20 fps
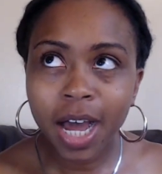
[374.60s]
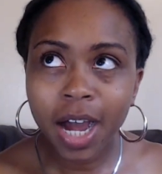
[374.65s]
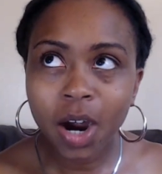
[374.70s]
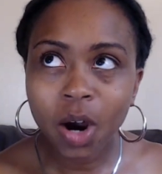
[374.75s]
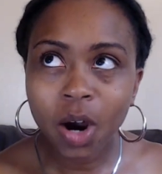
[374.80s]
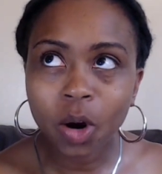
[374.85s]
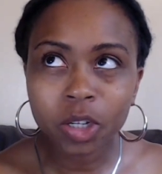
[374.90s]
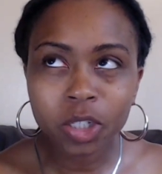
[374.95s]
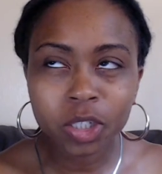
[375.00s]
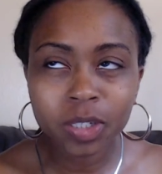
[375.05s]

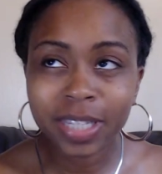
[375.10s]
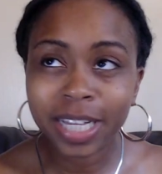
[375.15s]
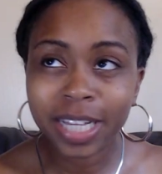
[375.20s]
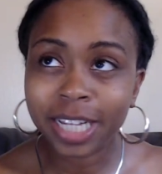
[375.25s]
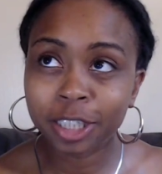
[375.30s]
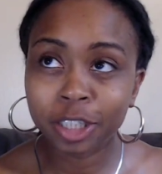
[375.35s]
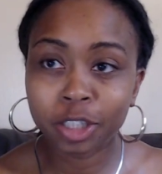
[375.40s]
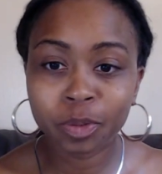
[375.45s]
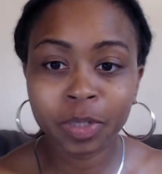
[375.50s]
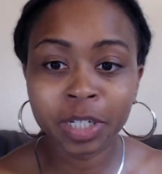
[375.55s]
or
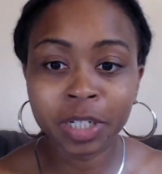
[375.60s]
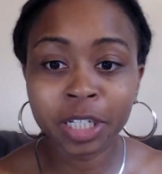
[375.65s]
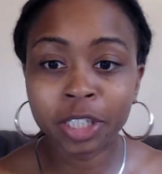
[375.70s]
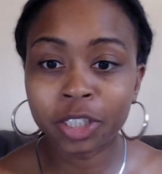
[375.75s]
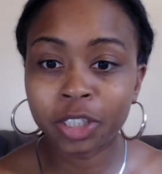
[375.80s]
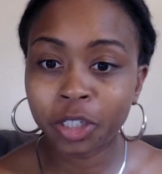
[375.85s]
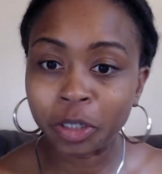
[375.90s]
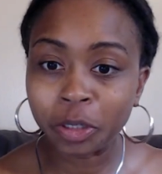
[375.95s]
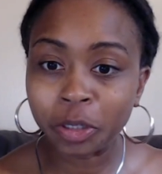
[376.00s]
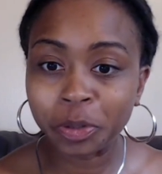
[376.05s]

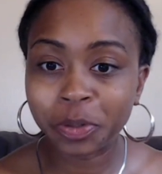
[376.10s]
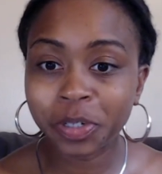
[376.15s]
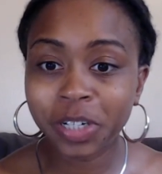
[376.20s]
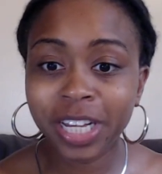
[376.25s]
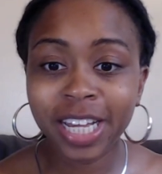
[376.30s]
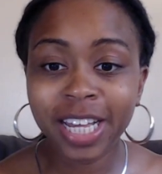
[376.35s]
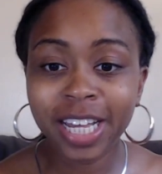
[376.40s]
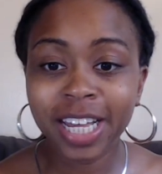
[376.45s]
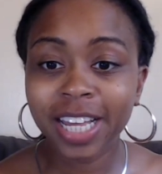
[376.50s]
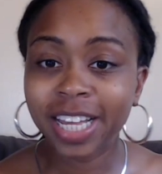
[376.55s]
2022.
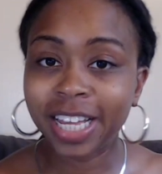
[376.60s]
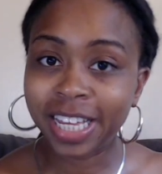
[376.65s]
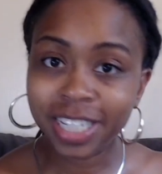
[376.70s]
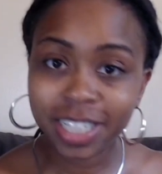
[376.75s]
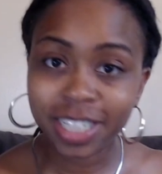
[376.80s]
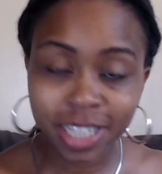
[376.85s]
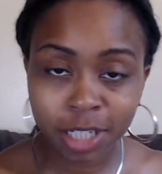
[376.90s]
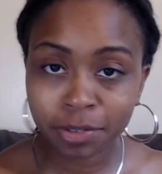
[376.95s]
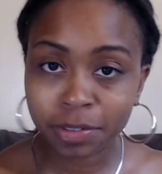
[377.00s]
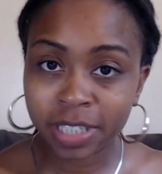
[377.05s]
He
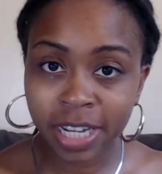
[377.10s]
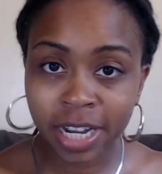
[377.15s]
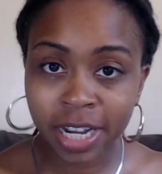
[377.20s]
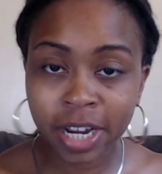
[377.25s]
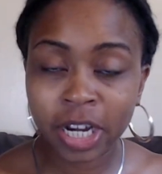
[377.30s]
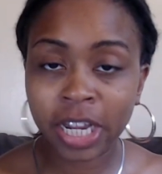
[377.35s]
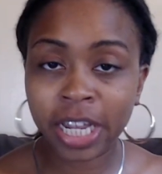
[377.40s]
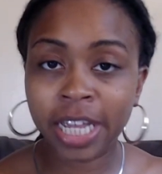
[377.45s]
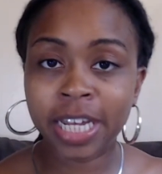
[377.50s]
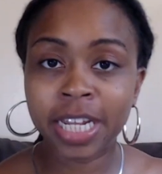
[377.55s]
just
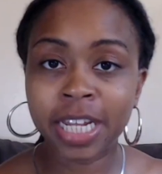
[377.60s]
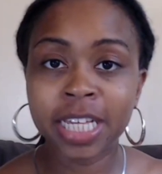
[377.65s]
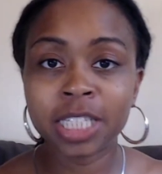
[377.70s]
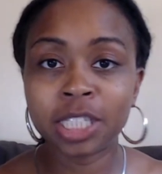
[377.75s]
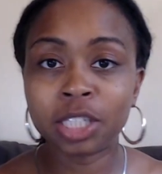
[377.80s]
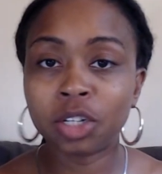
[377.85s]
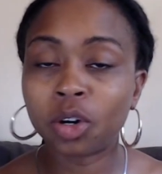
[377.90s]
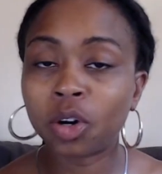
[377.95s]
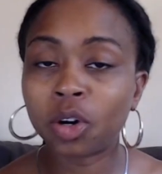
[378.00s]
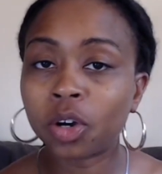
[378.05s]
retired, and his
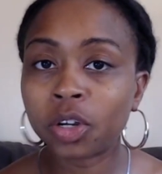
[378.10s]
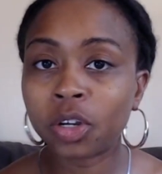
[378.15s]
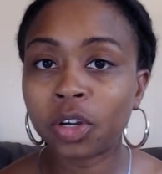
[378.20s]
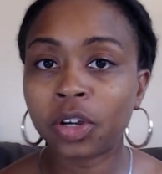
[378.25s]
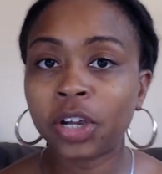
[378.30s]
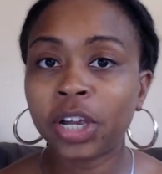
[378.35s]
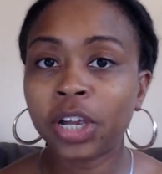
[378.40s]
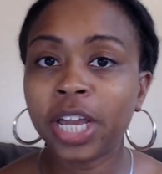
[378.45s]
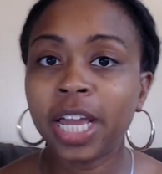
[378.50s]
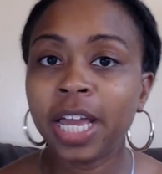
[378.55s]
daughter
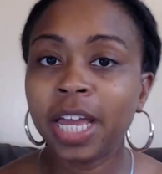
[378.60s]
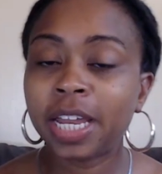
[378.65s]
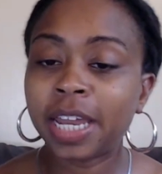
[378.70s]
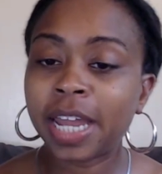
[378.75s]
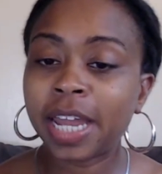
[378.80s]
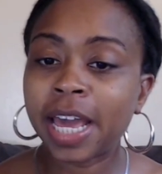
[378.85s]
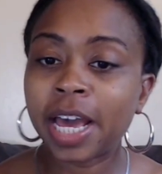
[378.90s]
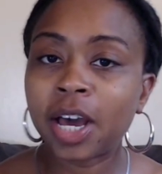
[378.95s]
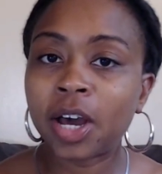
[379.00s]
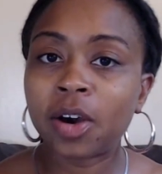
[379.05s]

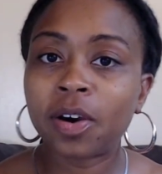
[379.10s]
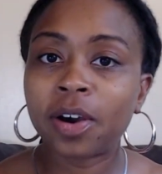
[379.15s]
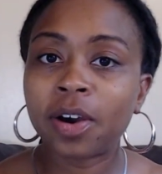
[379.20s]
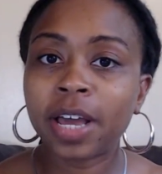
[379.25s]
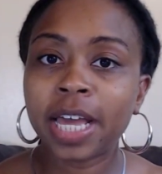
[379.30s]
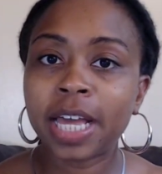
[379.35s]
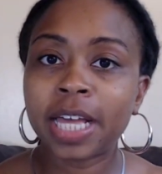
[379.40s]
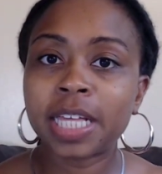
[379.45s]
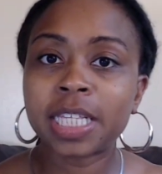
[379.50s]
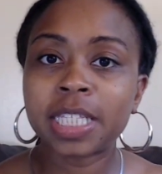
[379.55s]
now
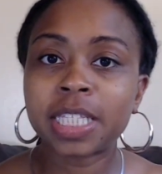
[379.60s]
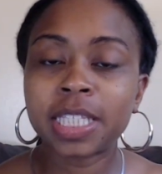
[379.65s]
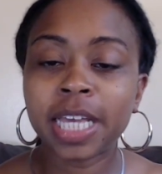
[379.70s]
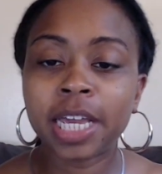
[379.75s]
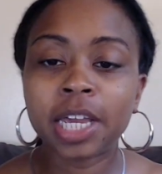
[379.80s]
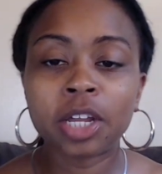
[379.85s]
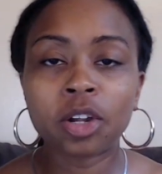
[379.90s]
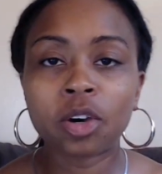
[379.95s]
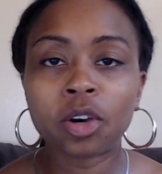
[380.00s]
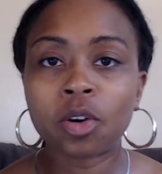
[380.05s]
has
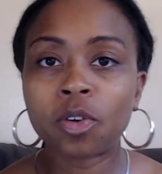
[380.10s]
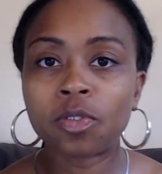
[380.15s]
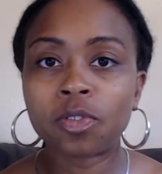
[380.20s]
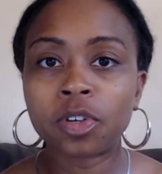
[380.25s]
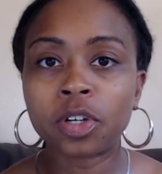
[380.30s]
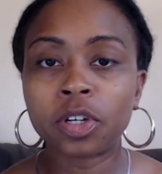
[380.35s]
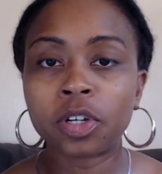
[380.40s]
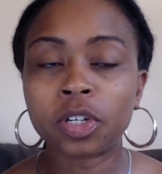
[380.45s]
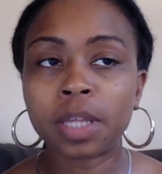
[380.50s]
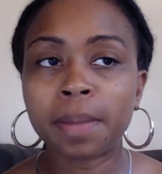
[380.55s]
taken
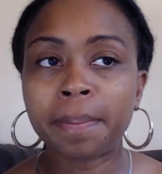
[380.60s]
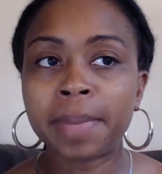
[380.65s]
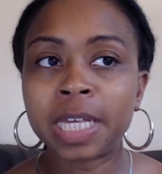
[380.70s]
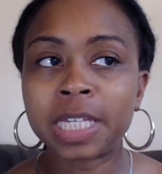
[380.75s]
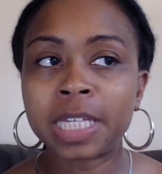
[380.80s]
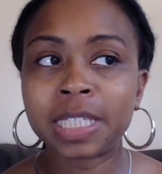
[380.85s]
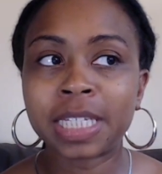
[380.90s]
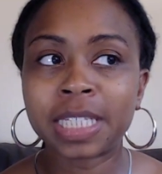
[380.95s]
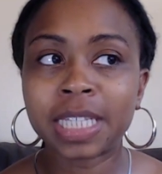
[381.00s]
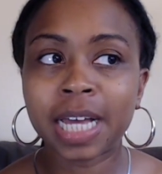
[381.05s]
over the
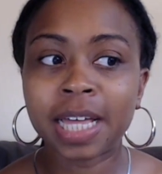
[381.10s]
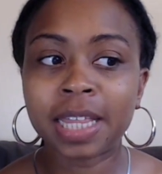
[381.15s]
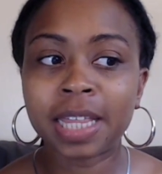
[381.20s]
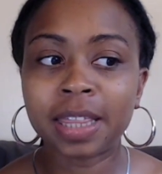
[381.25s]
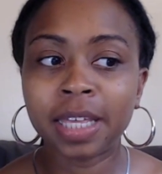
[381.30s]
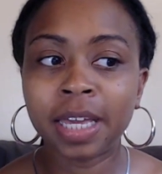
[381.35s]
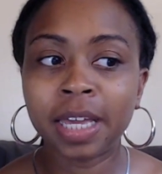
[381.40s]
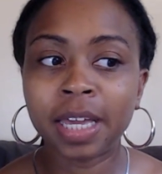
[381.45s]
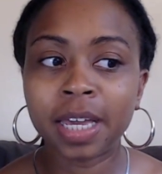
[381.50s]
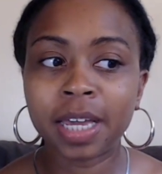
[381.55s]
business, I
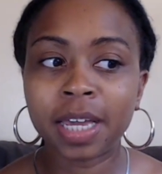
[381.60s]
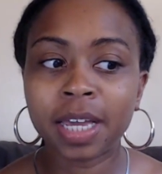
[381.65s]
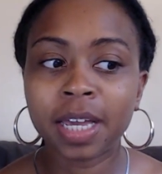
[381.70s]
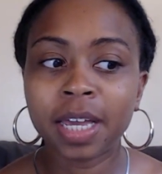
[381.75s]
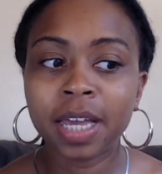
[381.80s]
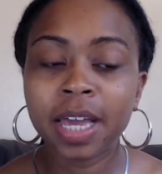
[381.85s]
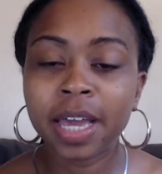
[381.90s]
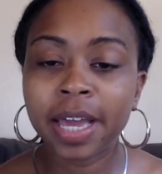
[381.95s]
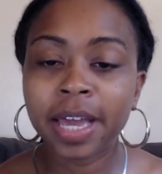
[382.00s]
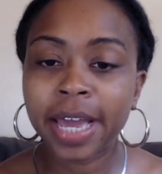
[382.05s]
think,
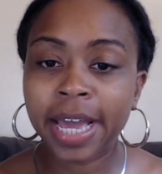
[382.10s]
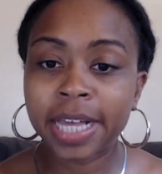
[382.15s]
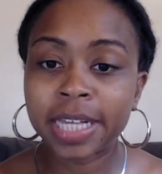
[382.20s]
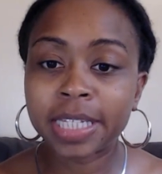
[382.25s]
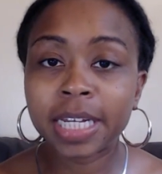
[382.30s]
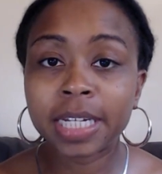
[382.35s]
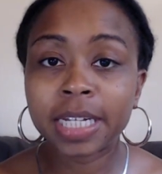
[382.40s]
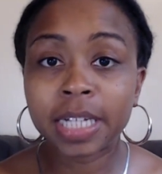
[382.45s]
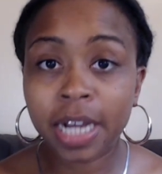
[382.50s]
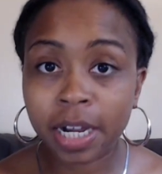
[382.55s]
as
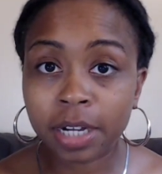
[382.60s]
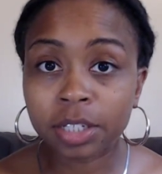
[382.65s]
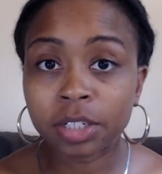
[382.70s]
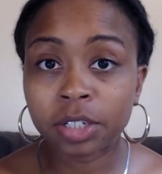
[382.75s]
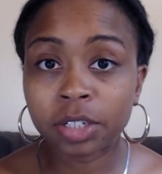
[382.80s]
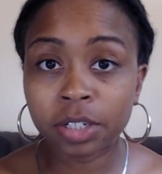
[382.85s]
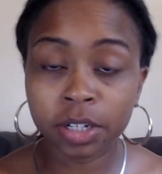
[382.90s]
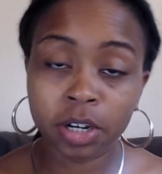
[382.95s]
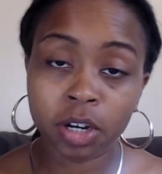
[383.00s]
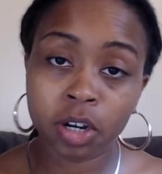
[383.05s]
a
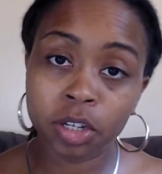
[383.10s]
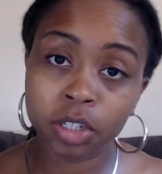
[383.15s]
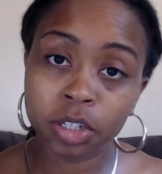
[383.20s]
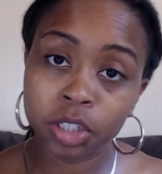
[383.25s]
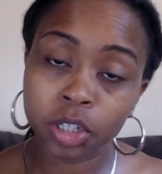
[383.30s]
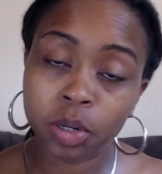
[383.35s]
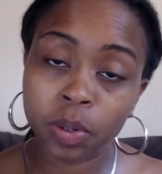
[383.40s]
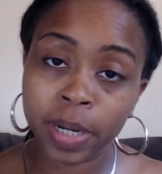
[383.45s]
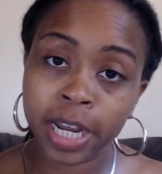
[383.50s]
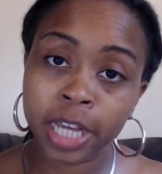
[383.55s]
doctor,
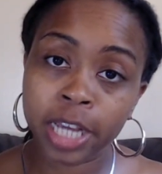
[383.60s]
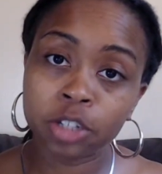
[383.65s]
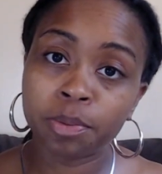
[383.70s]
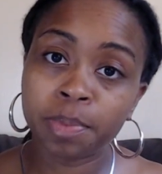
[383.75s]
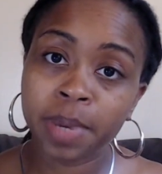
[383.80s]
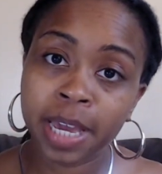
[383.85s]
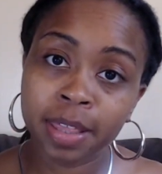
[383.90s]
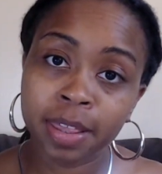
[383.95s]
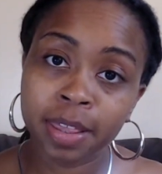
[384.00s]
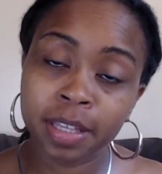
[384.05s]
also a
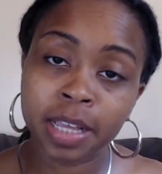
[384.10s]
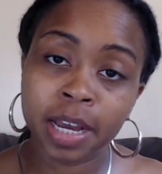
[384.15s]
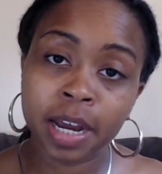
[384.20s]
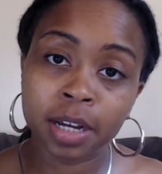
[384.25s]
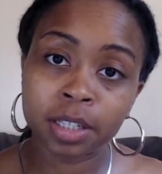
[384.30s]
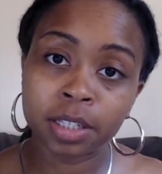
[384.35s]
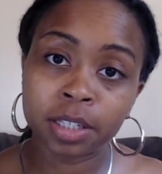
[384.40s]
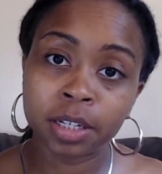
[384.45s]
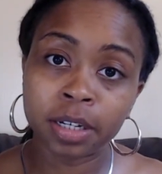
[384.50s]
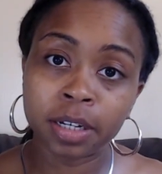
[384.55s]
naturopathic
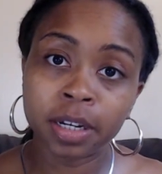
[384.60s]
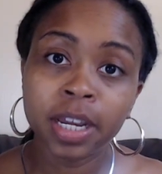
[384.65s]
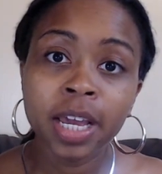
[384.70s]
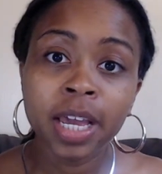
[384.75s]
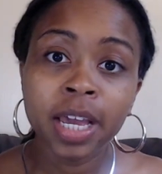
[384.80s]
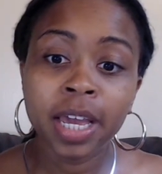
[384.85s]
doctor.